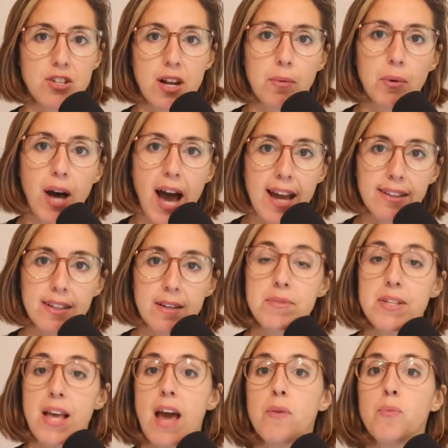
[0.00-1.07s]
items
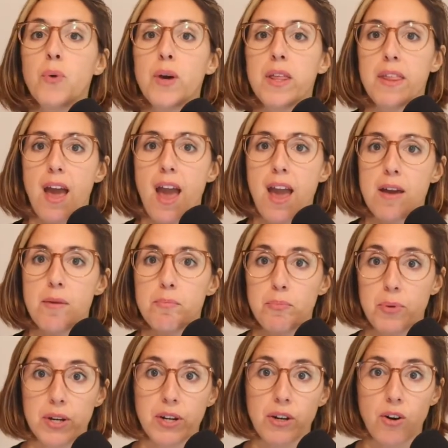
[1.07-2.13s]
and with a
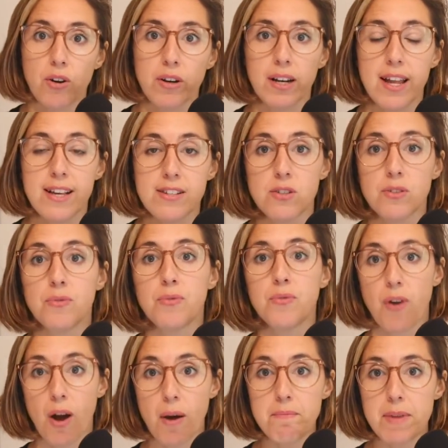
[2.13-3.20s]
pre-recorded lesson
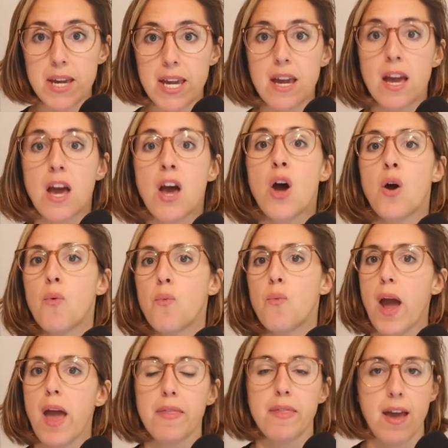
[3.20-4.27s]
from me,
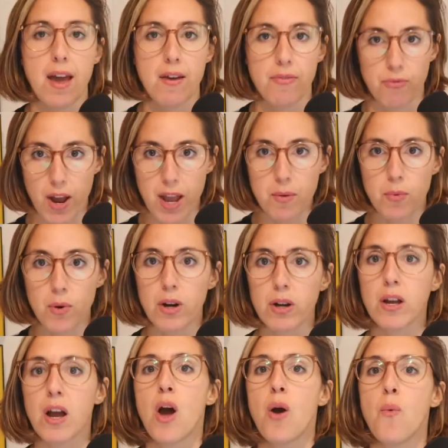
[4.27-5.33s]
with a framework,
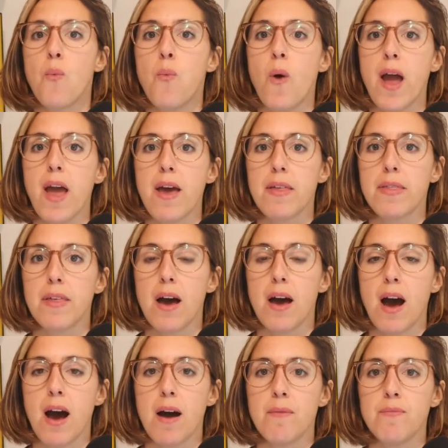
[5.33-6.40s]
with
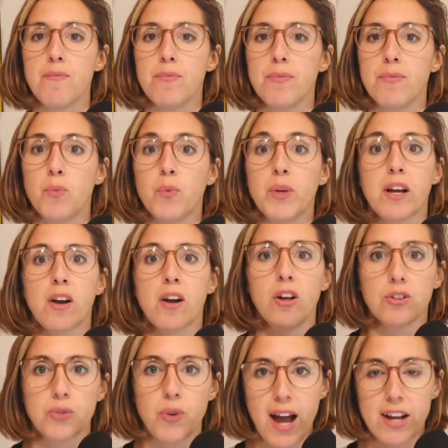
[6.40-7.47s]
a call
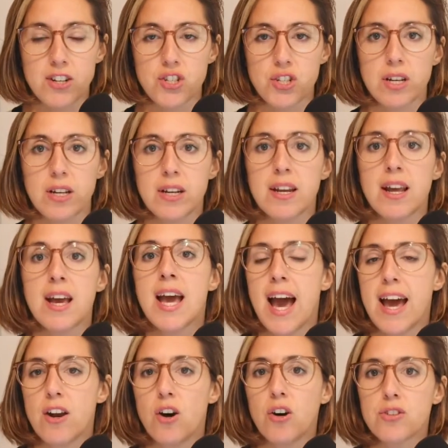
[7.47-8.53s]
to action, and
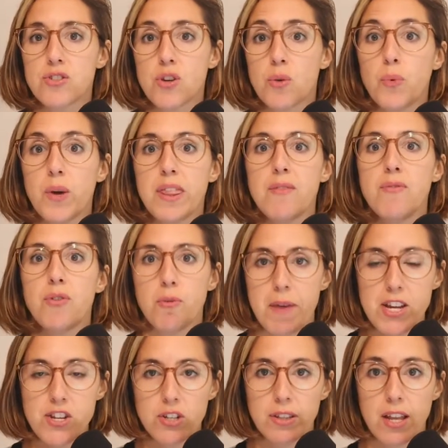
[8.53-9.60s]
also with
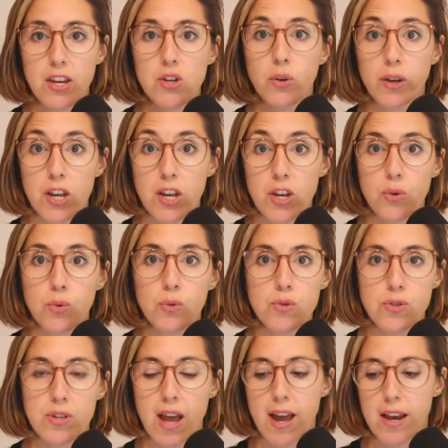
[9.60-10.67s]
information that you can use
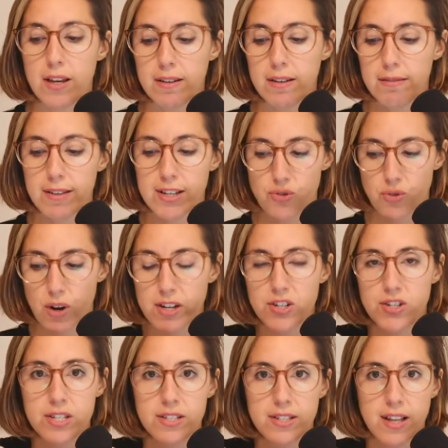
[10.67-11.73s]
and
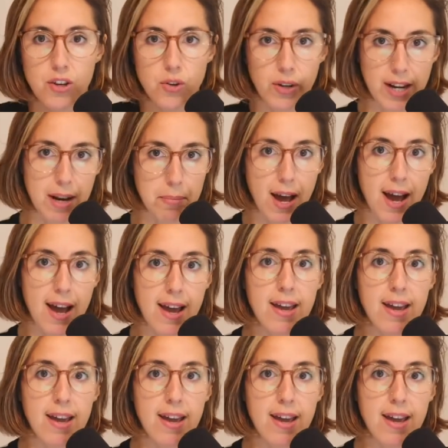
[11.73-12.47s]
strategies that you can apply.